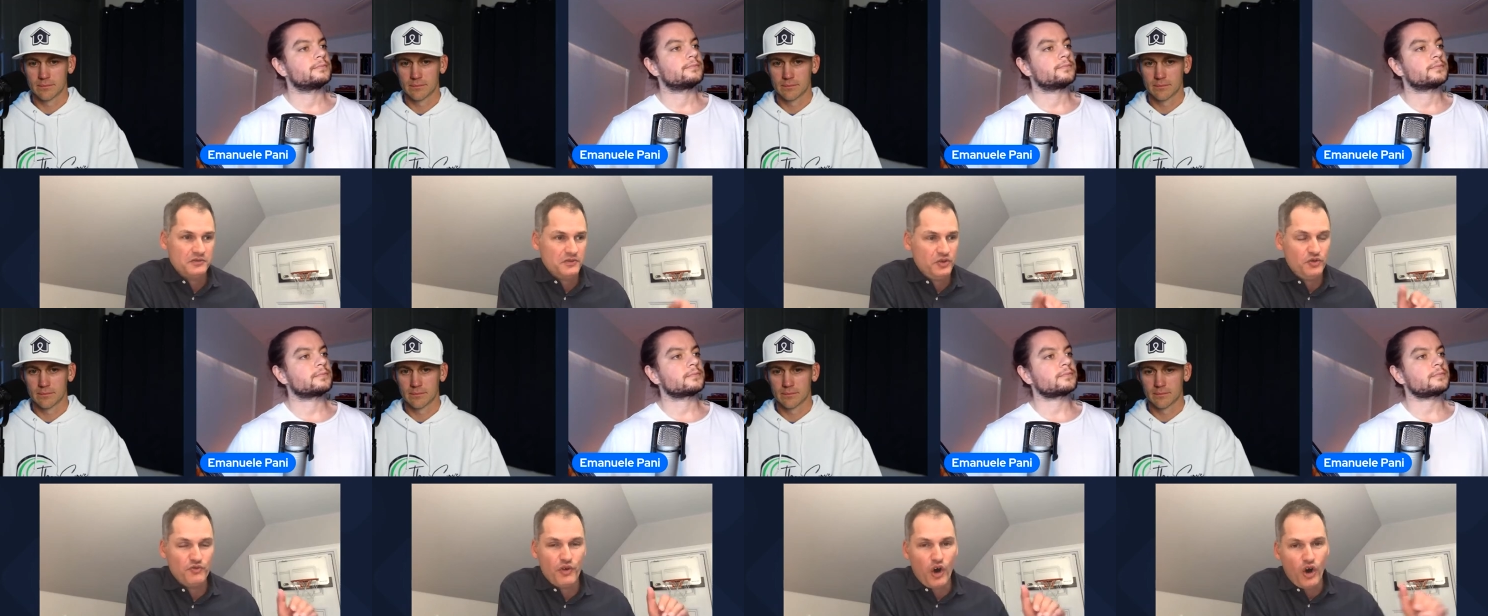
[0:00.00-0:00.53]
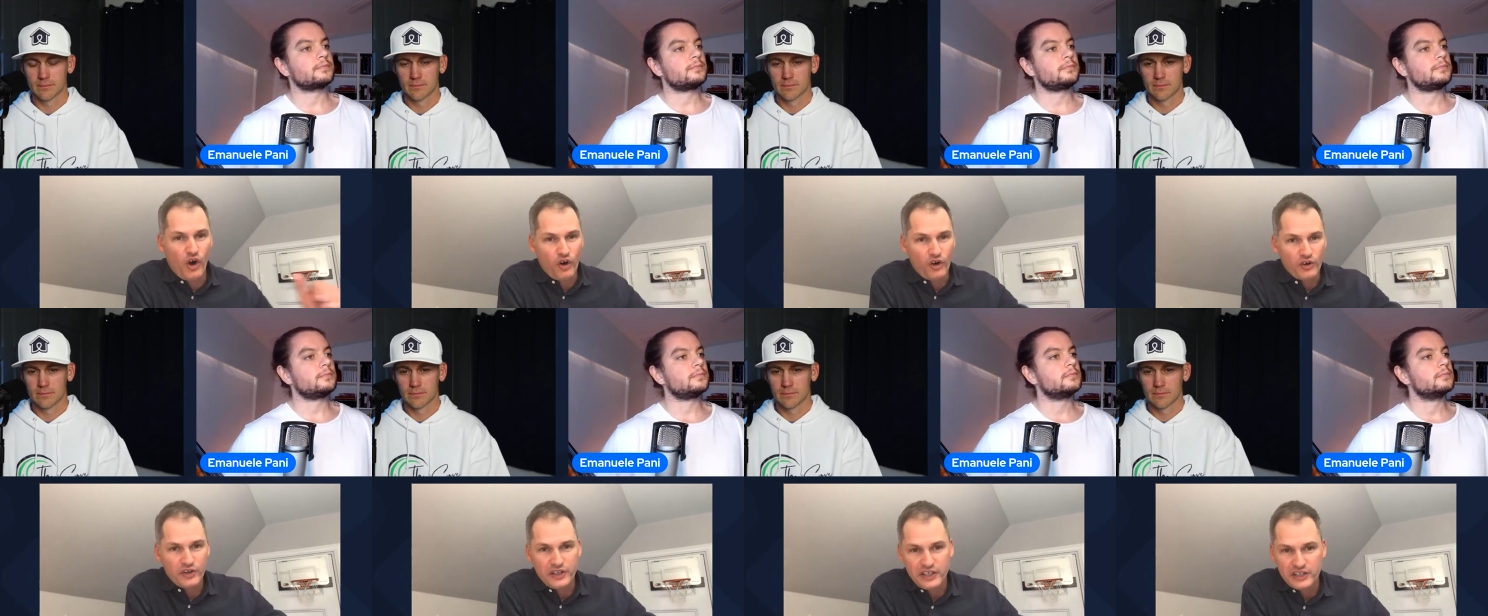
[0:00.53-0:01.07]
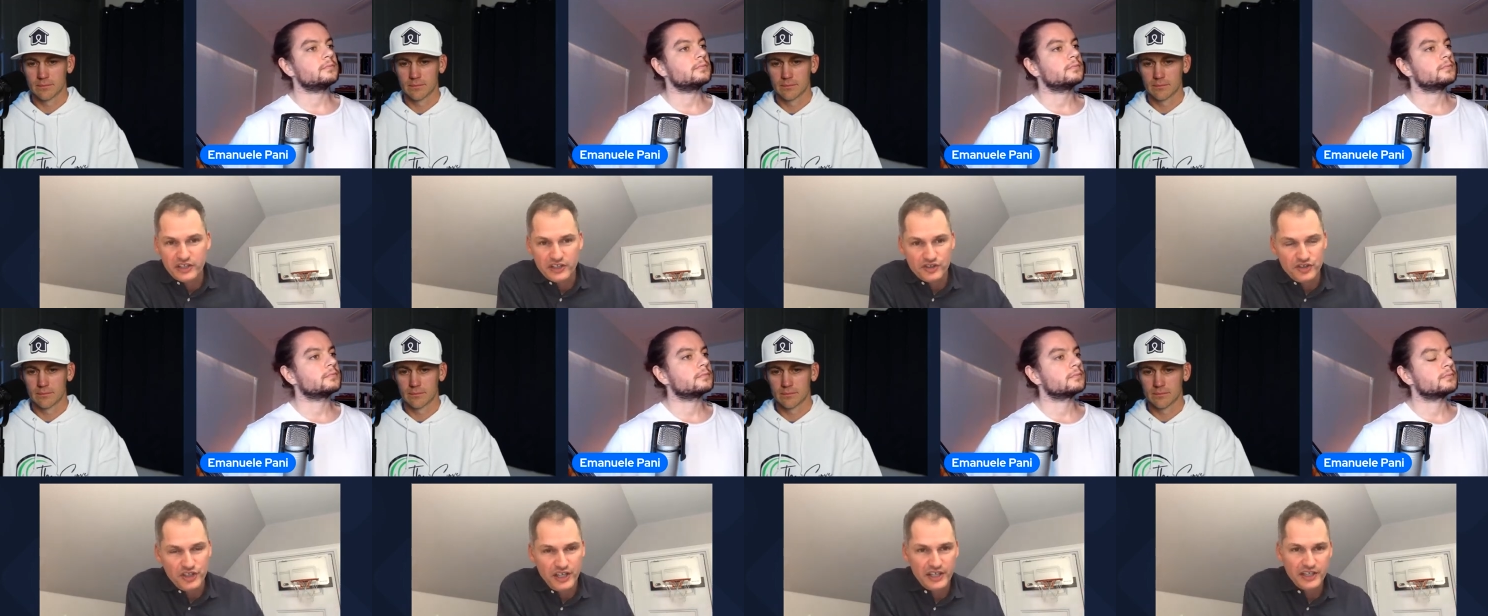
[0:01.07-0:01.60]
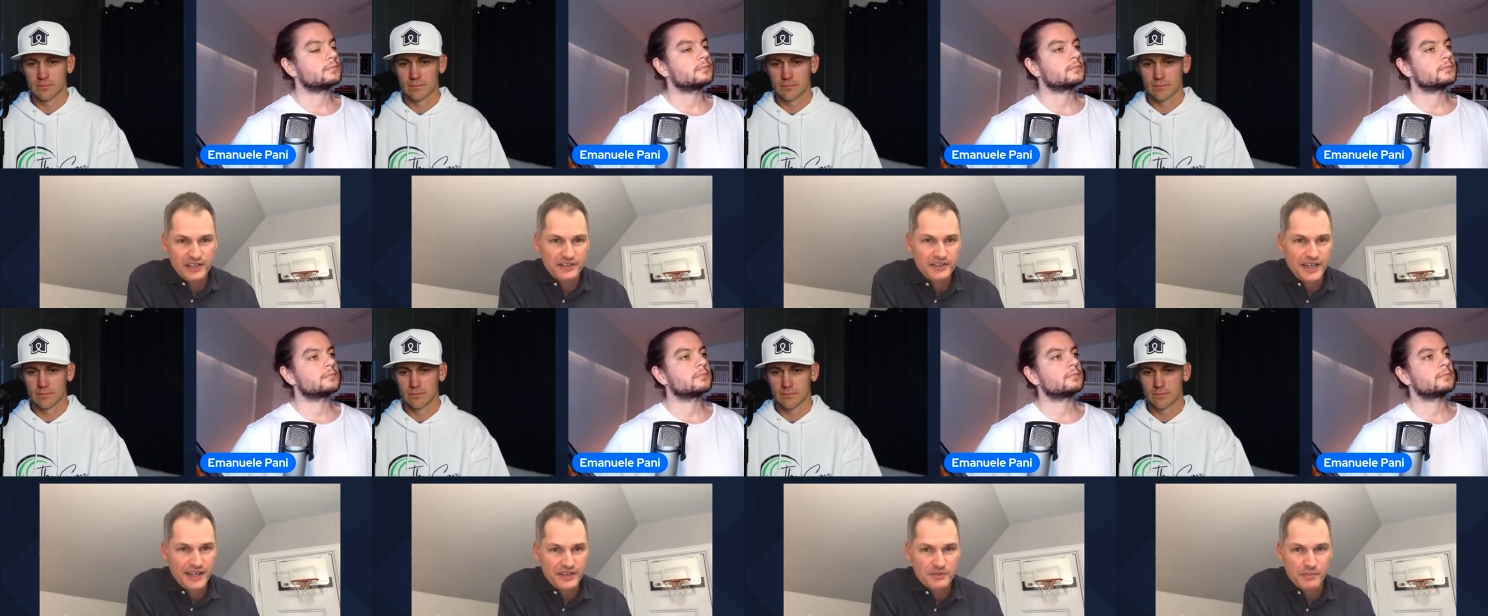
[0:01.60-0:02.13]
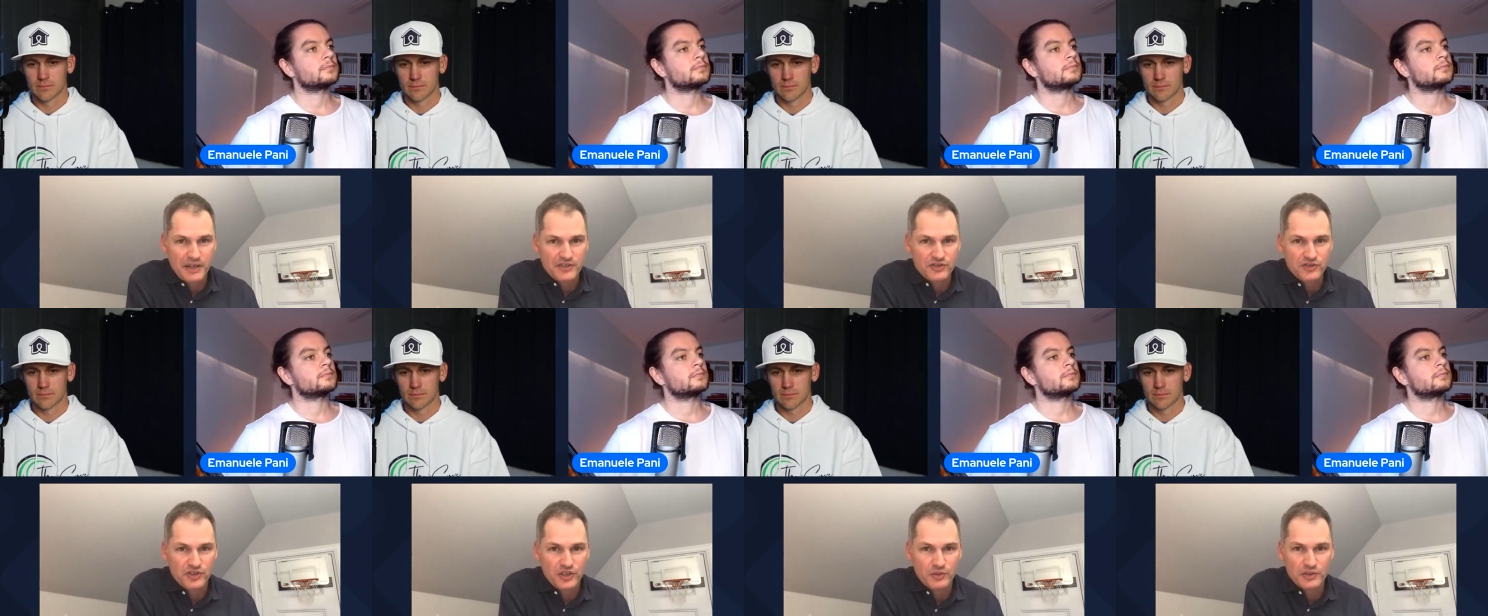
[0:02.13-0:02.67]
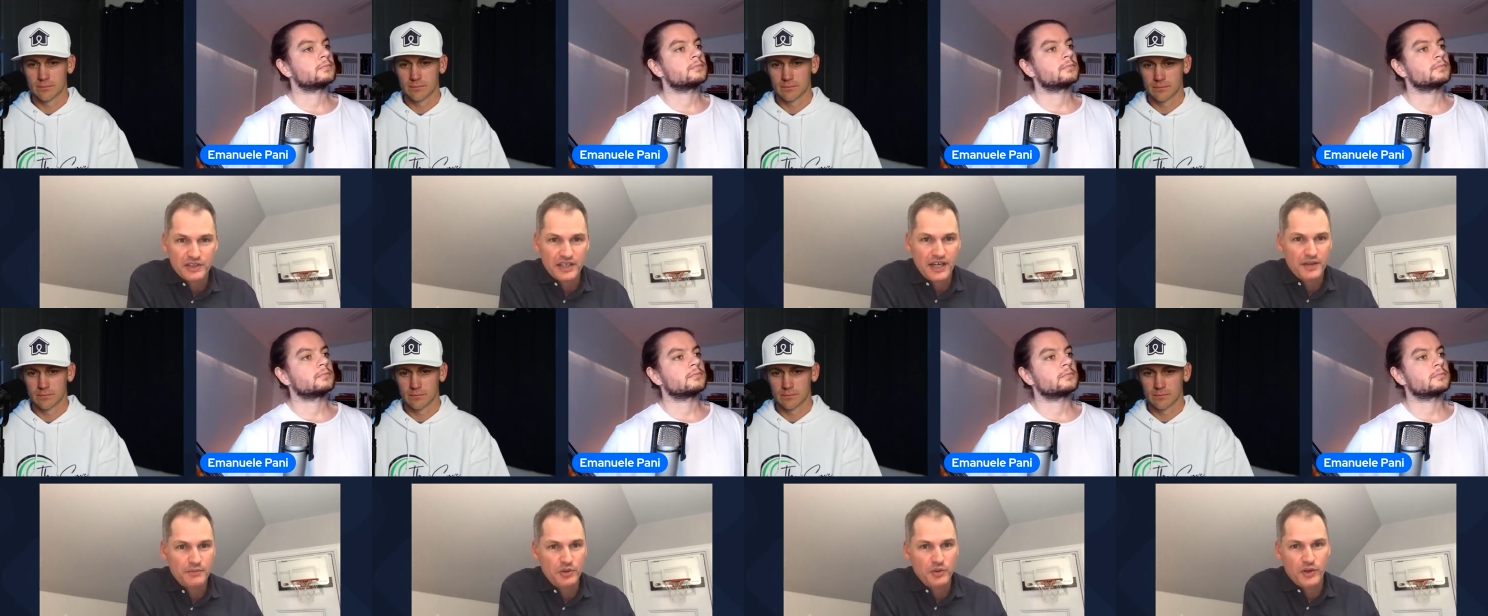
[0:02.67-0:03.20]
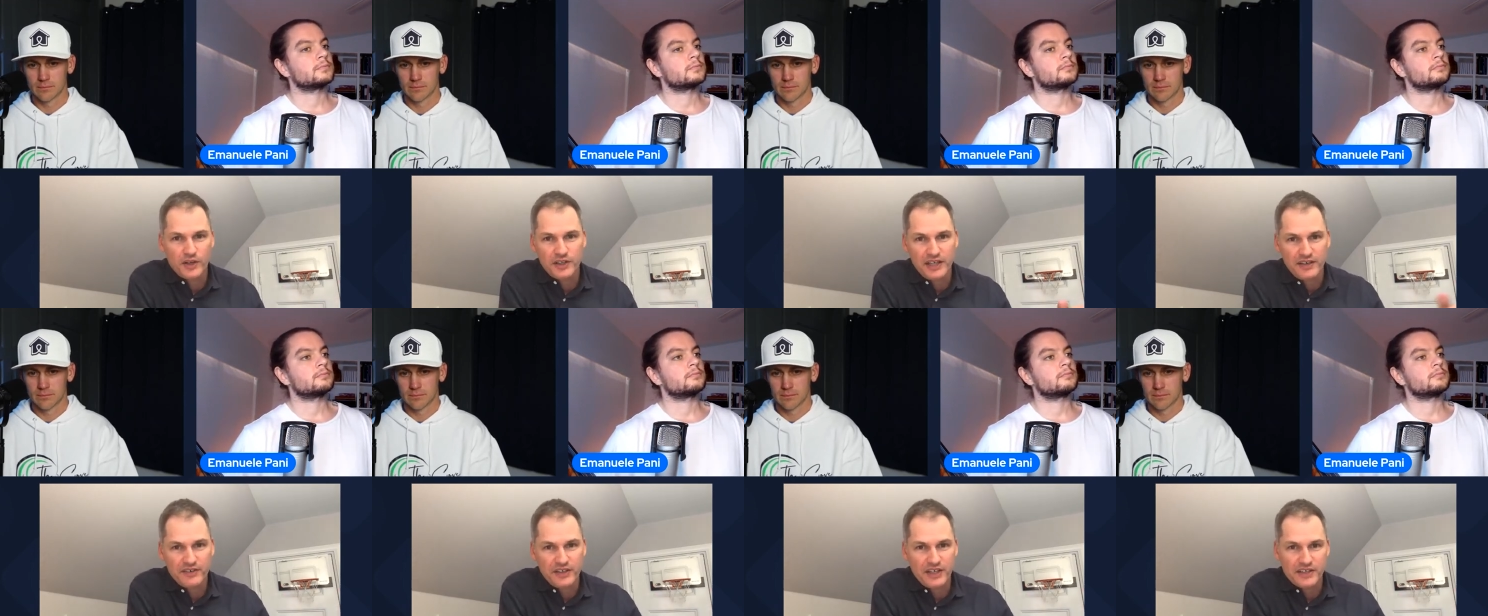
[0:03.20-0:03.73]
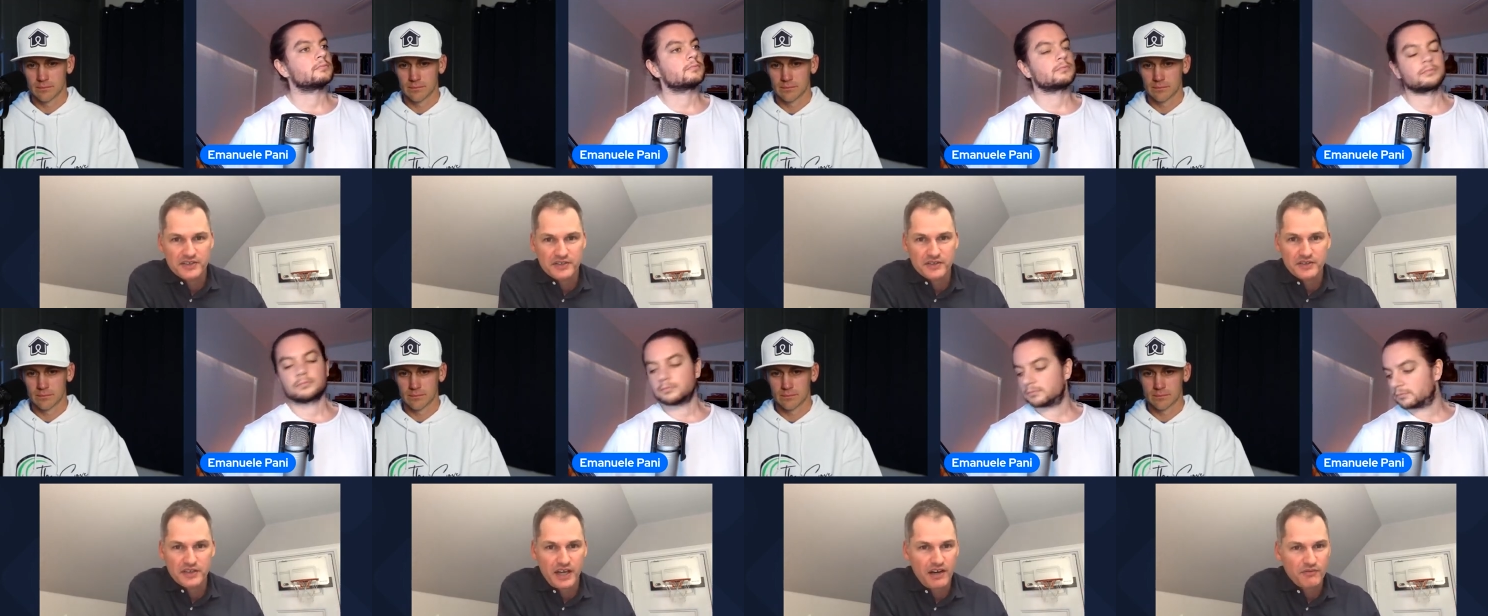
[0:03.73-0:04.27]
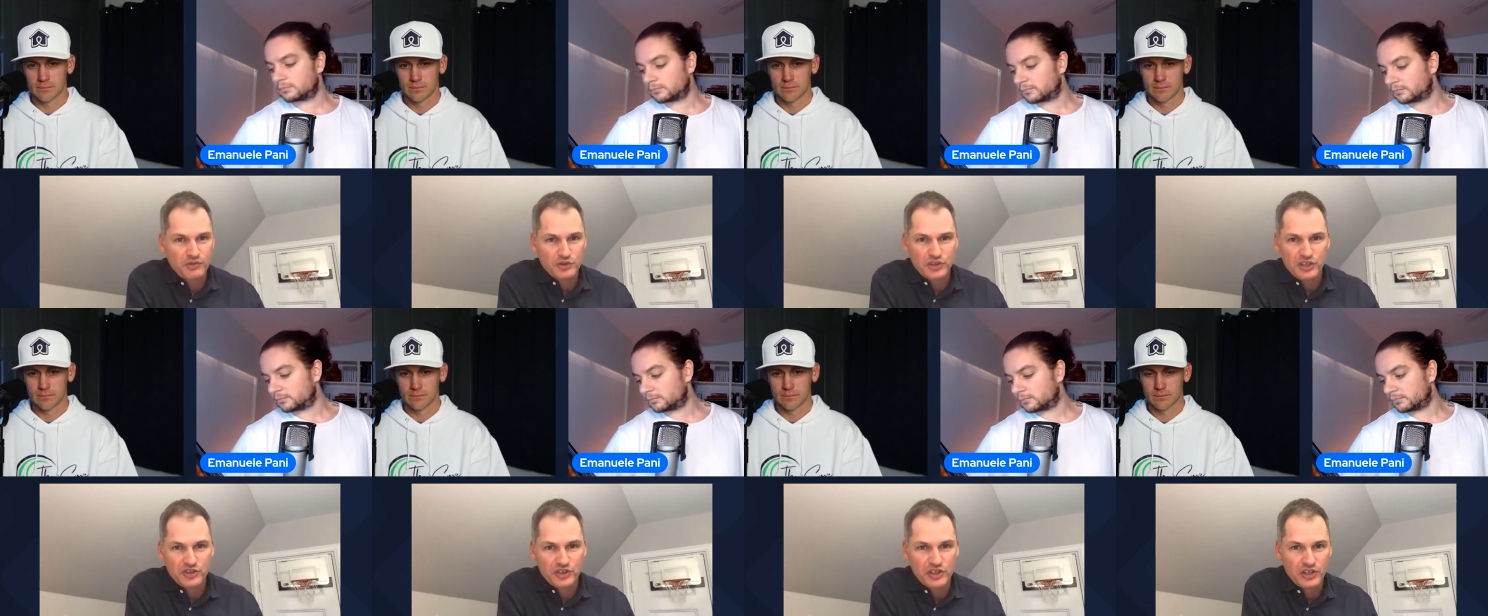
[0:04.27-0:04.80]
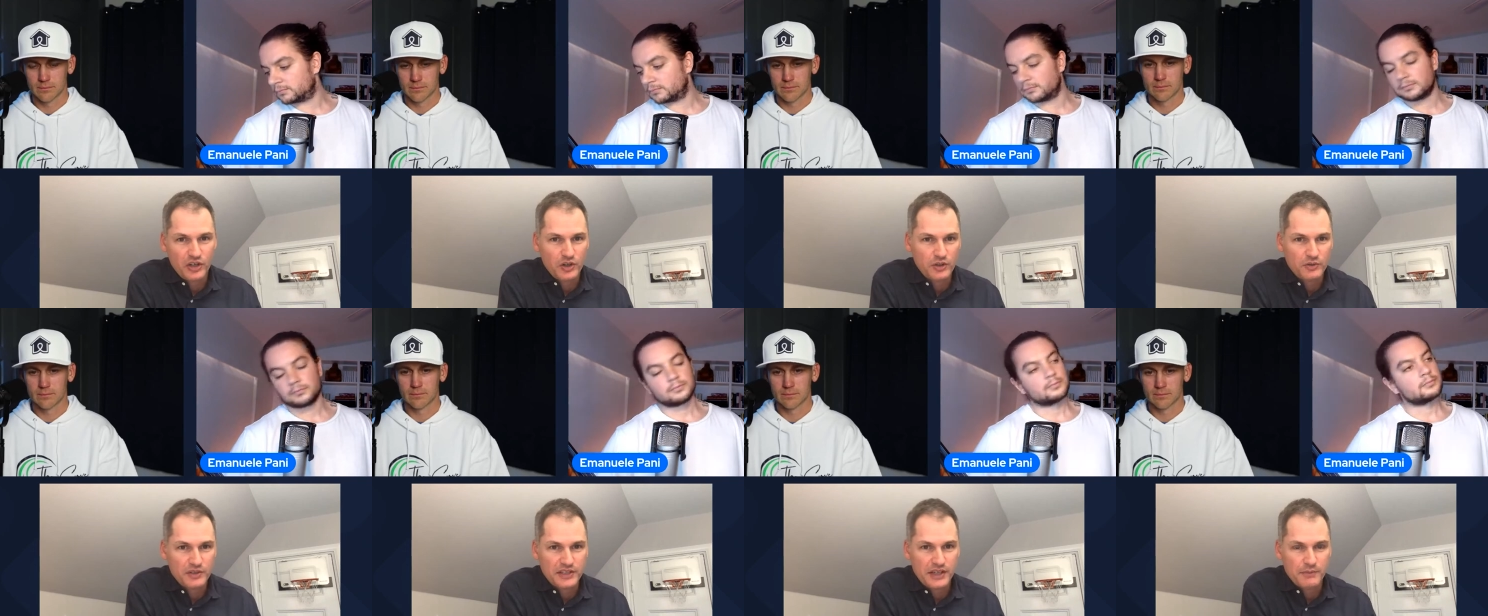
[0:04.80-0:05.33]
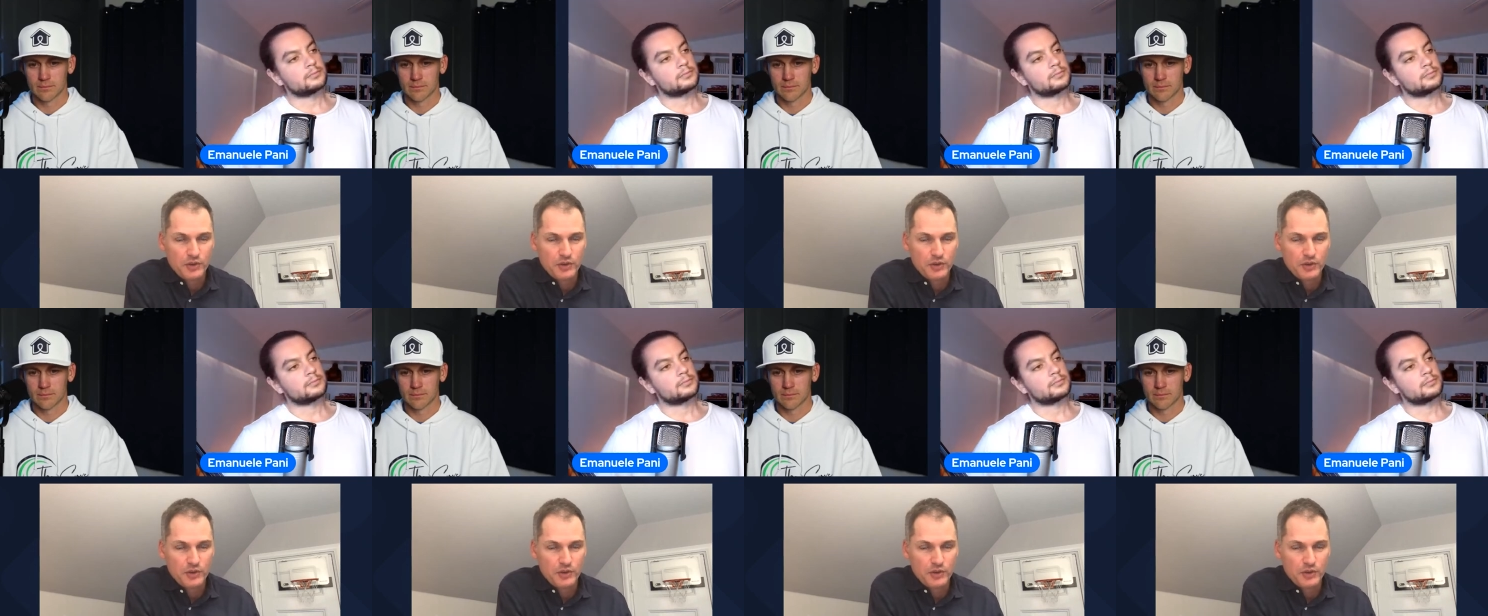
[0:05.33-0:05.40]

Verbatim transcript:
Speaker 1: you've already initiated text messaging with them. You already have a nice conversation going with them.